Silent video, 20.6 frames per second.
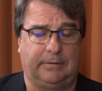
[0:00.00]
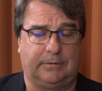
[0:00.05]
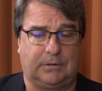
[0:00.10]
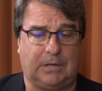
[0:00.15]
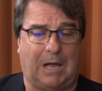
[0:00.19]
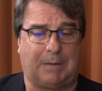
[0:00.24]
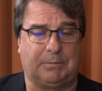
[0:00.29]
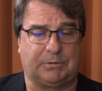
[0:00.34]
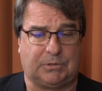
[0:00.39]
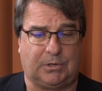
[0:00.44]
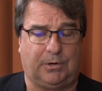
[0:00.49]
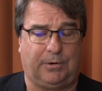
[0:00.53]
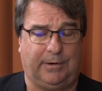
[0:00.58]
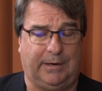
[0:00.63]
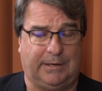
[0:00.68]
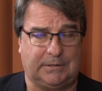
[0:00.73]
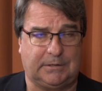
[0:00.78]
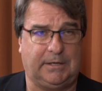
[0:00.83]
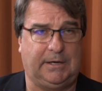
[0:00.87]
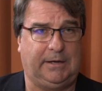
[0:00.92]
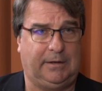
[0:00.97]
um, Thomas
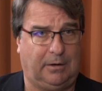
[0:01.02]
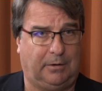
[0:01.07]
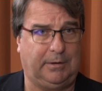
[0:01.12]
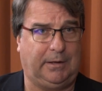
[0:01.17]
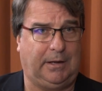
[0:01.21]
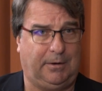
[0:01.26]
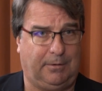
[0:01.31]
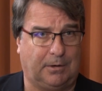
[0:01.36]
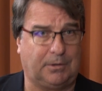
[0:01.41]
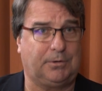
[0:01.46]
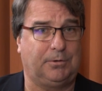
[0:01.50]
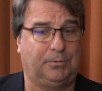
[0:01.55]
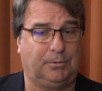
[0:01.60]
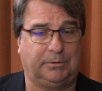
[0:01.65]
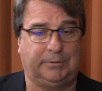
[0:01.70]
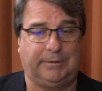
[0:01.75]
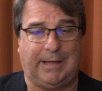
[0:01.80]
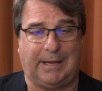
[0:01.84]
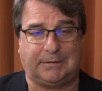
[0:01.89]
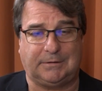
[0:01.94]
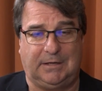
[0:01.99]
Kurian's keynote here at
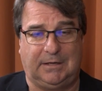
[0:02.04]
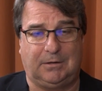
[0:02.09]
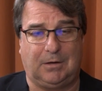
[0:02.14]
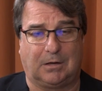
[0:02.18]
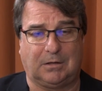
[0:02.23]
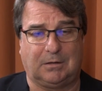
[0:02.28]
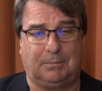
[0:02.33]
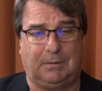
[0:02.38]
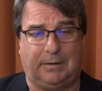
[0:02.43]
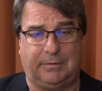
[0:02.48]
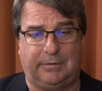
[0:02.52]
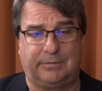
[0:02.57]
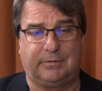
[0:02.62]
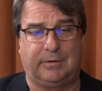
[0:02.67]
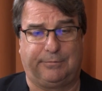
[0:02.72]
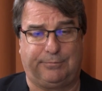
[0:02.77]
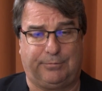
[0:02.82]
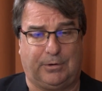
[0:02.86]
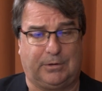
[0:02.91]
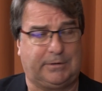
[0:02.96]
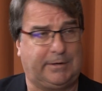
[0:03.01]
Google Next, he talked about
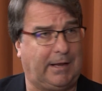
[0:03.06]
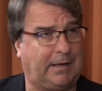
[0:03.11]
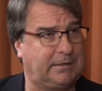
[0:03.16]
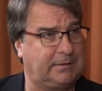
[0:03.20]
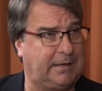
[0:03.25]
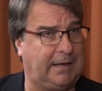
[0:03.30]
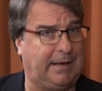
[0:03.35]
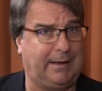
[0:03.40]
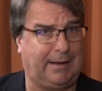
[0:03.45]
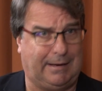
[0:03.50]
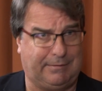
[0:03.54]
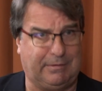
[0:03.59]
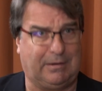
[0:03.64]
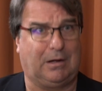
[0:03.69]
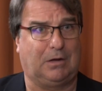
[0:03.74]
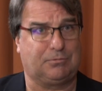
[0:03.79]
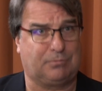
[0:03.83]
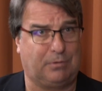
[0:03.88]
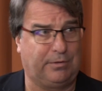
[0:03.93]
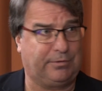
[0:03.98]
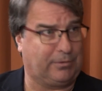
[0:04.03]
the Vertex AI having
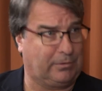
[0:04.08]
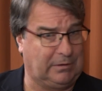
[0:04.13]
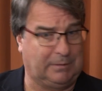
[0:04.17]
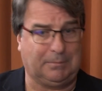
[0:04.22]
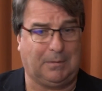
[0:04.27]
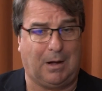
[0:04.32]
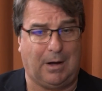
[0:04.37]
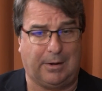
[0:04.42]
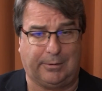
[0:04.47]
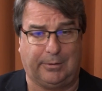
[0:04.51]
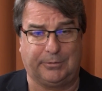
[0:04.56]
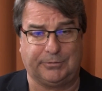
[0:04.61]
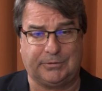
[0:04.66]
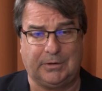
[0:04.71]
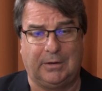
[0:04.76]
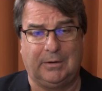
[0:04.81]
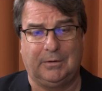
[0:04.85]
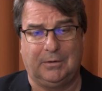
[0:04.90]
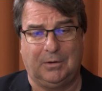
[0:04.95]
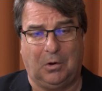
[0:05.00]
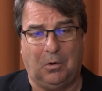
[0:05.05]
130 models.
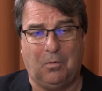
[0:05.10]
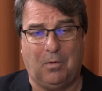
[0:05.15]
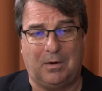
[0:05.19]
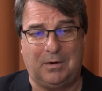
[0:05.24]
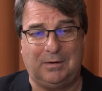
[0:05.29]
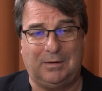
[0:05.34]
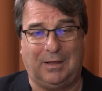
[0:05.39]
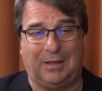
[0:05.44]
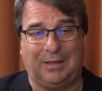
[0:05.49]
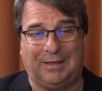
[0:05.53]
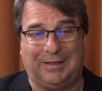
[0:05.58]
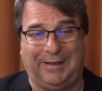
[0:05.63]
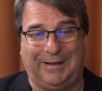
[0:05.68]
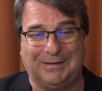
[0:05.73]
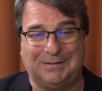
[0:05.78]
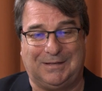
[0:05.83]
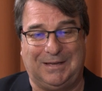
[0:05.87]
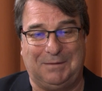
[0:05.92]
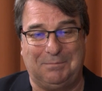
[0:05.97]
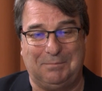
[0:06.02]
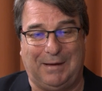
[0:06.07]
One of the
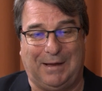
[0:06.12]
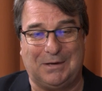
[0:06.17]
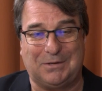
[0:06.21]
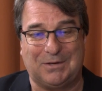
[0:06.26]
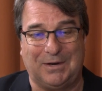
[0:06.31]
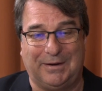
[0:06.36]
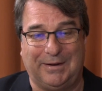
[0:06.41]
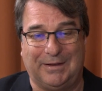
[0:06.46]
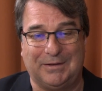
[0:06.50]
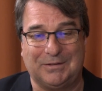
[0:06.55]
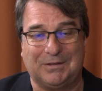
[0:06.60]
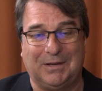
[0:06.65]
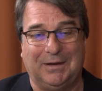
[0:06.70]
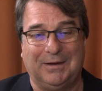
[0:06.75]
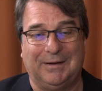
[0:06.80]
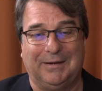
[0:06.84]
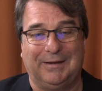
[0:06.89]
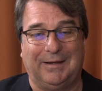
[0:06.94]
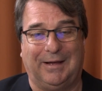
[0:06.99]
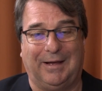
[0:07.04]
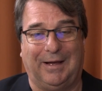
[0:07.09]
things he mentioned is
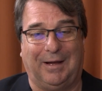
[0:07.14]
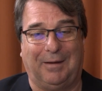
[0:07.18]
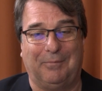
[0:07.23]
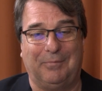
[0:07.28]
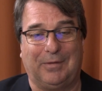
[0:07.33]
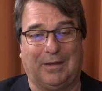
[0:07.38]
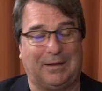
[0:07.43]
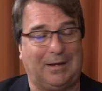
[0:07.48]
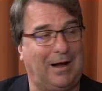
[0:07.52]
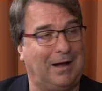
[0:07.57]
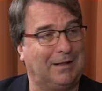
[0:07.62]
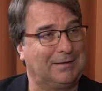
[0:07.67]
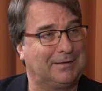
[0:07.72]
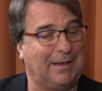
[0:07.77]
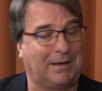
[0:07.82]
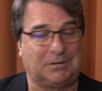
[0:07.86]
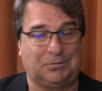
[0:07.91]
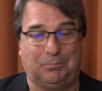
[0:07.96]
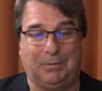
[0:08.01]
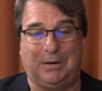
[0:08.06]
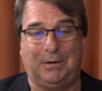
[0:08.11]
um, the
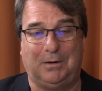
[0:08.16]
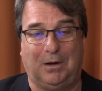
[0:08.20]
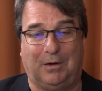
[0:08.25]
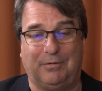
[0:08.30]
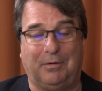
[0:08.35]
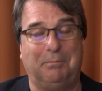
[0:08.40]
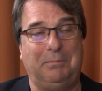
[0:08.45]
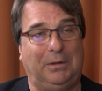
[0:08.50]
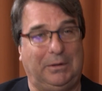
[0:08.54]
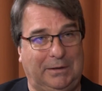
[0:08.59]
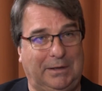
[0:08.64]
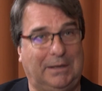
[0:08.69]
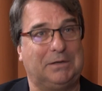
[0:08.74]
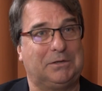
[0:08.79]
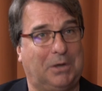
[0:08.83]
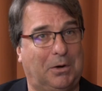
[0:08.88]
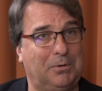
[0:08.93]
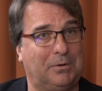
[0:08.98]
context window of a million